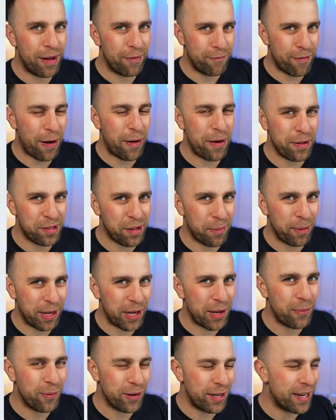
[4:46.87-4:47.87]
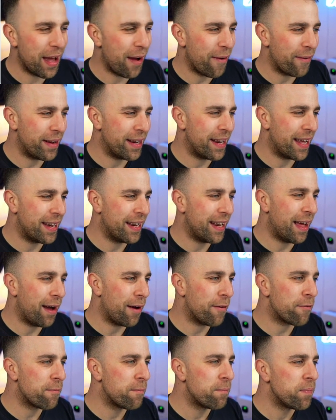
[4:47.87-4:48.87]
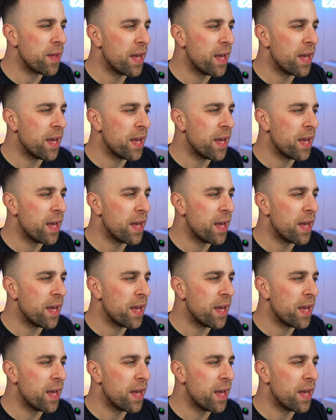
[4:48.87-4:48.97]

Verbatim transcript: very something you would know and, and love.